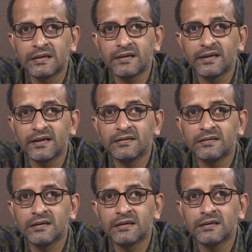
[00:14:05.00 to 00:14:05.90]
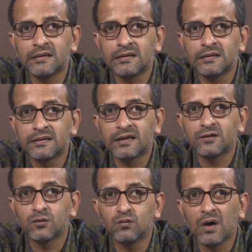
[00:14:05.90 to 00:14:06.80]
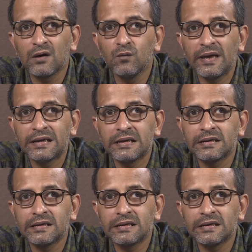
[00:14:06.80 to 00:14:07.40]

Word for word: Then there is a there is a one way